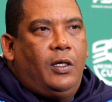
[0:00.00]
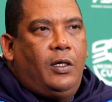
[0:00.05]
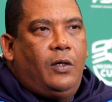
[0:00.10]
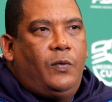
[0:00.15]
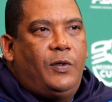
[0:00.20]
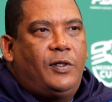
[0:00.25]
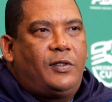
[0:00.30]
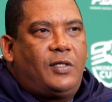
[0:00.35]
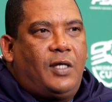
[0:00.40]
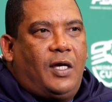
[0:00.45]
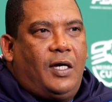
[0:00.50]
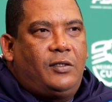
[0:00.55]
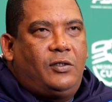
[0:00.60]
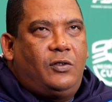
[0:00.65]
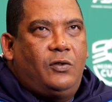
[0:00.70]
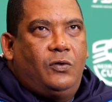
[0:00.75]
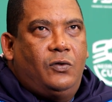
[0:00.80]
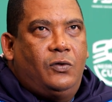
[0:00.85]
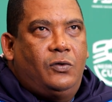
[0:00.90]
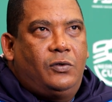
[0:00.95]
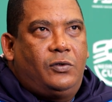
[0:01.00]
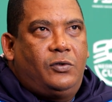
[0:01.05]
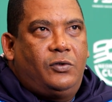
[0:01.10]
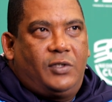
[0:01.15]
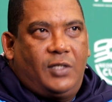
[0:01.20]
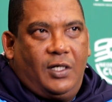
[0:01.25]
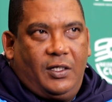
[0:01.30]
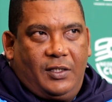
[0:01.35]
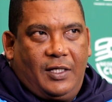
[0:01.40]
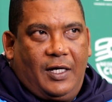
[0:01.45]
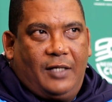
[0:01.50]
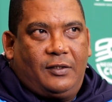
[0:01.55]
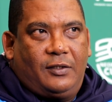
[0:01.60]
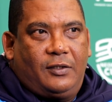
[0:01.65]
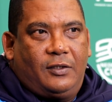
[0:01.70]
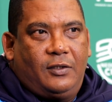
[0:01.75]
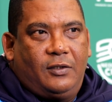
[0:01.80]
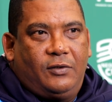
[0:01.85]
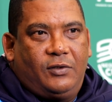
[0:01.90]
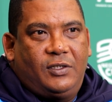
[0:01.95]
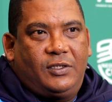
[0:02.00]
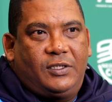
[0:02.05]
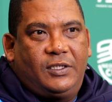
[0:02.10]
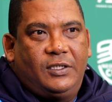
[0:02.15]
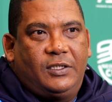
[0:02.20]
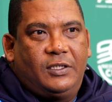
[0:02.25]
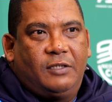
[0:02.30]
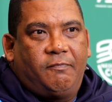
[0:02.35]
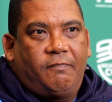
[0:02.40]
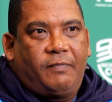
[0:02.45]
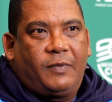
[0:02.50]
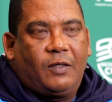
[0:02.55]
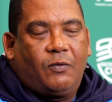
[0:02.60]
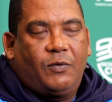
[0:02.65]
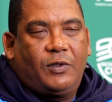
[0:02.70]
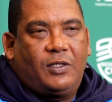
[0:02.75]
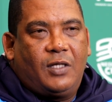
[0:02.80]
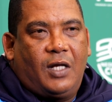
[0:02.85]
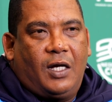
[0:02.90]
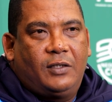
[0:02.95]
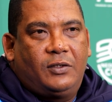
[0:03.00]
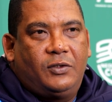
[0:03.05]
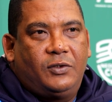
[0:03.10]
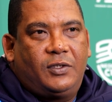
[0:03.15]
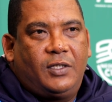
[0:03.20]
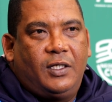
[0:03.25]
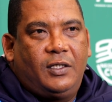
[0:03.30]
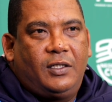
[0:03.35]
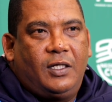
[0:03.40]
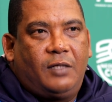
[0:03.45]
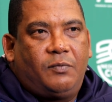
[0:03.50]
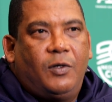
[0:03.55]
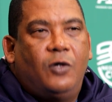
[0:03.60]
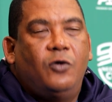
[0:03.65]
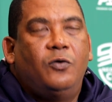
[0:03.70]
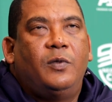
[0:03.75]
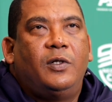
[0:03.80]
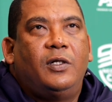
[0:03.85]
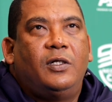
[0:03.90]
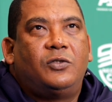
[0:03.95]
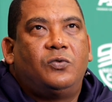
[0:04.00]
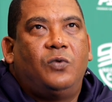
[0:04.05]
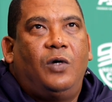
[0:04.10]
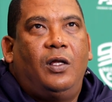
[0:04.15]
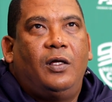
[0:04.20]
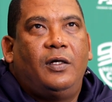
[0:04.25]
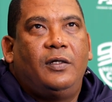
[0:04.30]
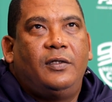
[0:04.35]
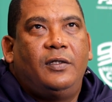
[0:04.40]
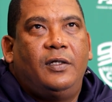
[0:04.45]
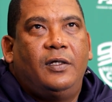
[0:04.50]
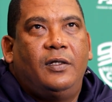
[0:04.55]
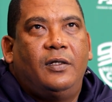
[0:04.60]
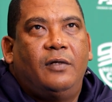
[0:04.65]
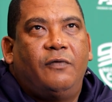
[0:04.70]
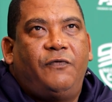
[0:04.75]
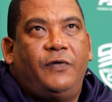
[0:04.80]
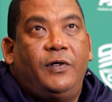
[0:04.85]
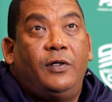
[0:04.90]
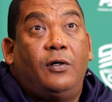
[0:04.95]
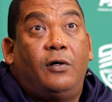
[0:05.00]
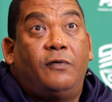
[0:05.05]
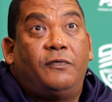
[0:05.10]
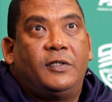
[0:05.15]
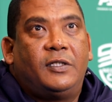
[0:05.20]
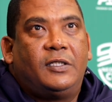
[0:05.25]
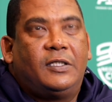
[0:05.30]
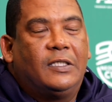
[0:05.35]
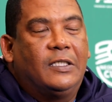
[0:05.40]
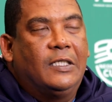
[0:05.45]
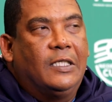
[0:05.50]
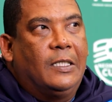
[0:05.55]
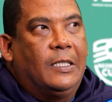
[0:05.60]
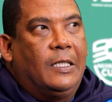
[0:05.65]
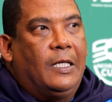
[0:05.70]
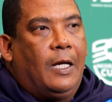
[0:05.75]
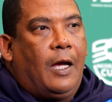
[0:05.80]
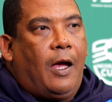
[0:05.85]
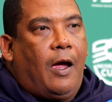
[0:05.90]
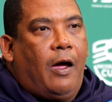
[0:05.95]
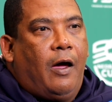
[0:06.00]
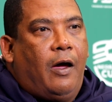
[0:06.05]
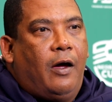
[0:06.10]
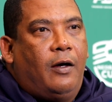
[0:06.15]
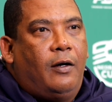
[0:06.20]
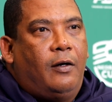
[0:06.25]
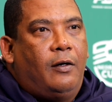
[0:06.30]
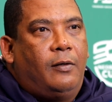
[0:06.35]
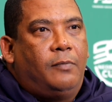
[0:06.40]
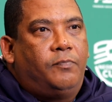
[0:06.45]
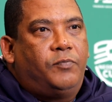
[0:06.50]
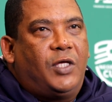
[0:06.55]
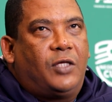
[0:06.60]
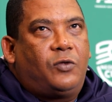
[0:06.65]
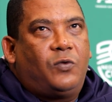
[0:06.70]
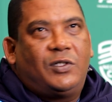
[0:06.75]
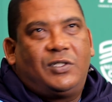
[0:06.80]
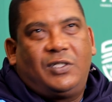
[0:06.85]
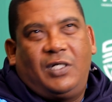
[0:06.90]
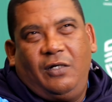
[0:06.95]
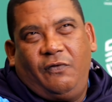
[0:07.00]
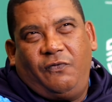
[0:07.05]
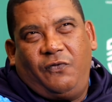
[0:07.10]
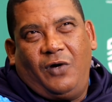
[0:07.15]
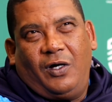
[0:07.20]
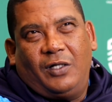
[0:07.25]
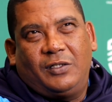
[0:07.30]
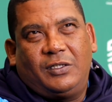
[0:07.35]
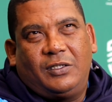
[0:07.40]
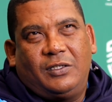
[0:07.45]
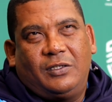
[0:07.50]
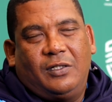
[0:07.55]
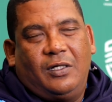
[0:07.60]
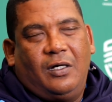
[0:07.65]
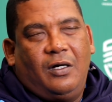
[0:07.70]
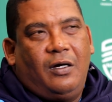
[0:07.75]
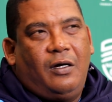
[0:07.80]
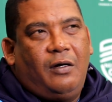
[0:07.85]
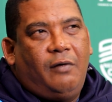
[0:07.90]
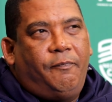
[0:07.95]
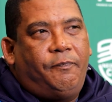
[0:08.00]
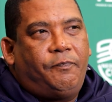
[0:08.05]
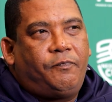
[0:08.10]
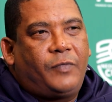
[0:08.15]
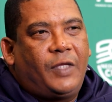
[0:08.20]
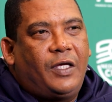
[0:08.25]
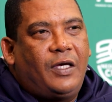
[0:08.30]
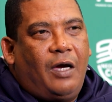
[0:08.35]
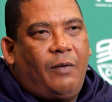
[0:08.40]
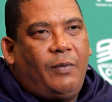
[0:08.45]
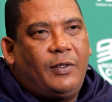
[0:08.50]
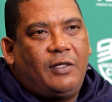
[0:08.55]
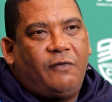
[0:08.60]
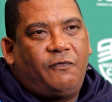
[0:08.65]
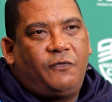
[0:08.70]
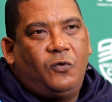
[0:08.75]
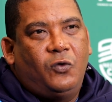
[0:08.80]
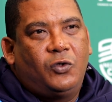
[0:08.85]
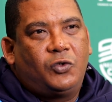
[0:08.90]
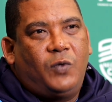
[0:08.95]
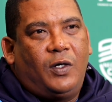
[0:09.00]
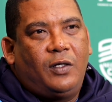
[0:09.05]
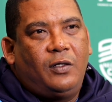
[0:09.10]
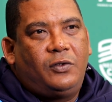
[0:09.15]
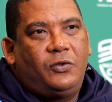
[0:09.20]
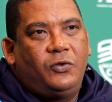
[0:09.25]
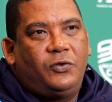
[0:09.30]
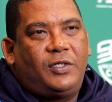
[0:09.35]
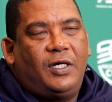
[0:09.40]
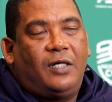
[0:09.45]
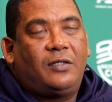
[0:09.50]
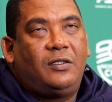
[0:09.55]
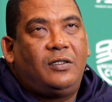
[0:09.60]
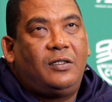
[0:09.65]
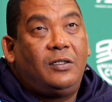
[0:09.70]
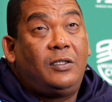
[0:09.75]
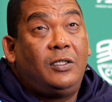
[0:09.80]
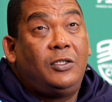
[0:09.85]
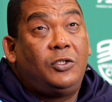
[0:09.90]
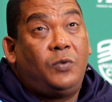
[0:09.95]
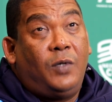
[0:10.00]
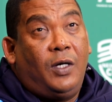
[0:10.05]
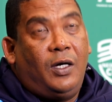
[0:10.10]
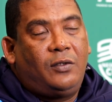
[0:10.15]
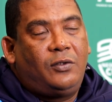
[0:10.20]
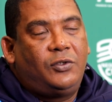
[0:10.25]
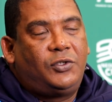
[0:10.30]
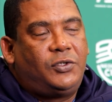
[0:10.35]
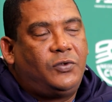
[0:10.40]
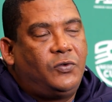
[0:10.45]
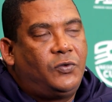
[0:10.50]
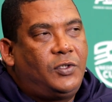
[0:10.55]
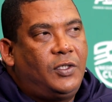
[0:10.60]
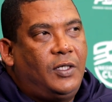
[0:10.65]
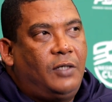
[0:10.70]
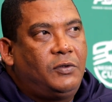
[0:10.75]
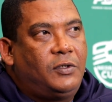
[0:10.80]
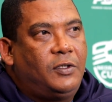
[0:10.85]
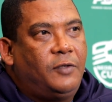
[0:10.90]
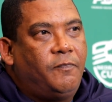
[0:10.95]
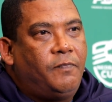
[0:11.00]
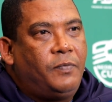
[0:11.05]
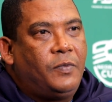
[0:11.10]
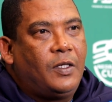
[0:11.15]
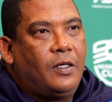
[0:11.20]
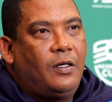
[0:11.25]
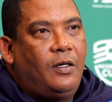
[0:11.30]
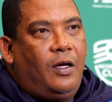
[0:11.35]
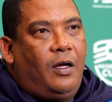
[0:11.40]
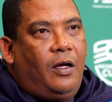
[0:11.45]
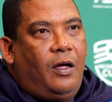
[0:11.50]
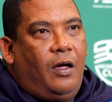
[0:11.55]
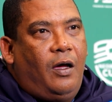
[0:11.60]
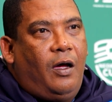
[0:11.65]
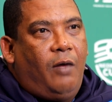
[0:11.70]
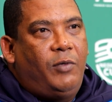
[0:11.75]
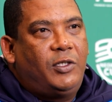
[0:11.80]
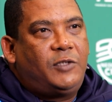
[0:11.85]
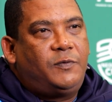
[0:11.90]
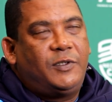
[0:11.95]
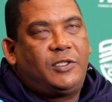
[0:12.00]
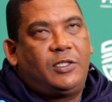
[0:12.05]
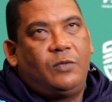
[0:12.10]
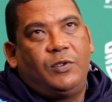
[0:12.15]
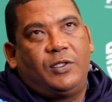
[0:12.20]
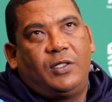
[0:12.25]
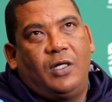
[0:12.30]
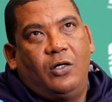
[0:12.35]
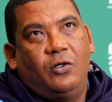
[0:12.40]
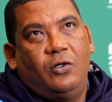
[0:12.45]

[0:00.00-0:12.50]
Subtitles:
We tried to take that decision, we tried to take that moment as well, and then feed off it. That was key for us. But of course, one or two tactical things we had to sort out, especially with the